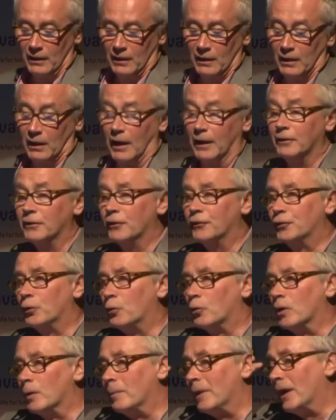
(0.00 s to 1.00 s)
I'm going to
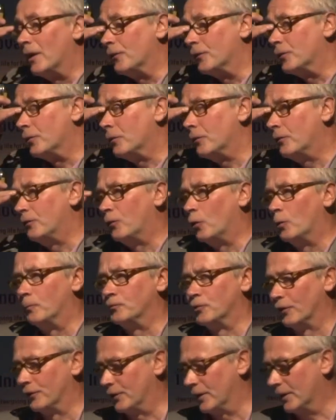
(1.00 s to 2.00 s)
talk about 4
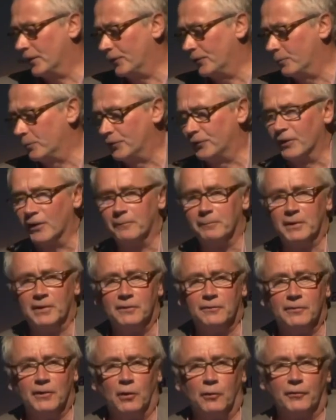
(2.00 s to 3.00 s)
projects which I've been
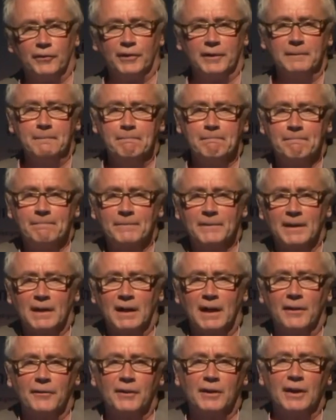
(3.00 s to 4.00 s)
involved in.
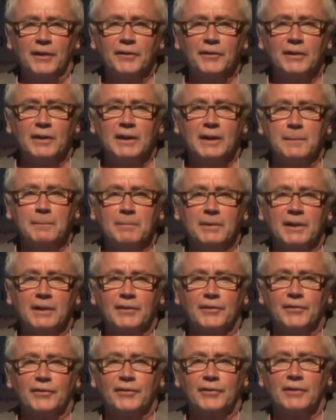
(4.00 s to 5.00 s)
The London
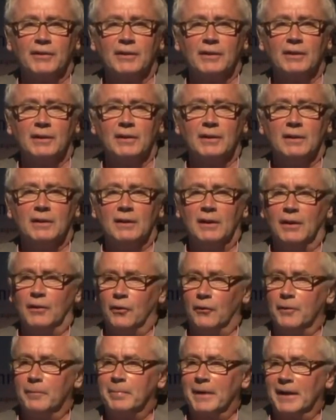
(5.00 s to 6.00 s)
Olympics, and
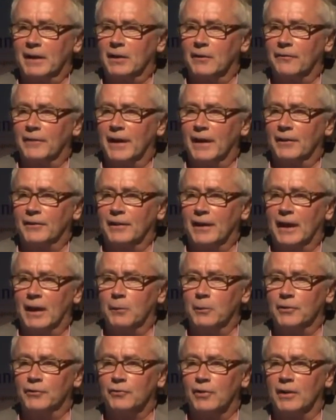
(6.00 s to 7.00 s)
on the back of that, how
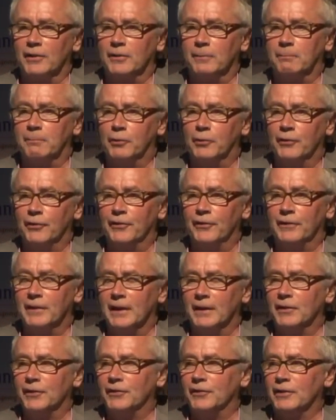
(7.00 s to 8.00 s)
we try to push the
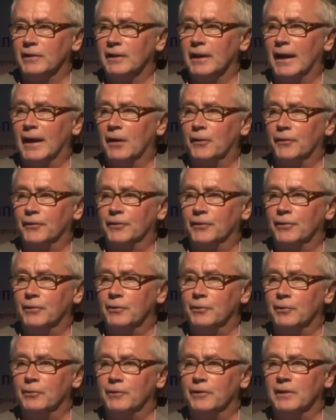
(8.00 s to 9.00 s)
energy out
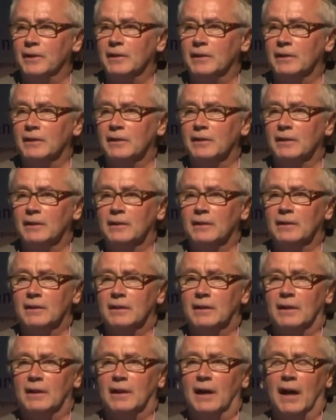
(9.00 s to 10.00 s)
to the
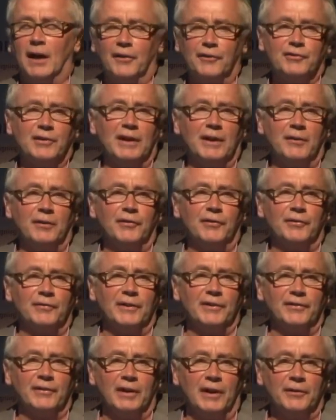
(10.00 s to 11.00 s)
other areas of
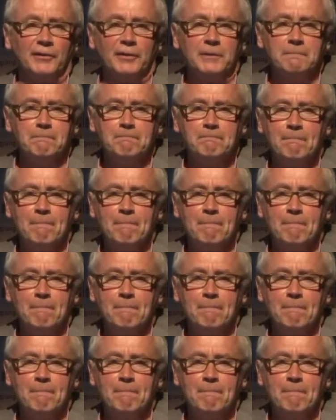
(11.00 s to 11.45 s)
East London.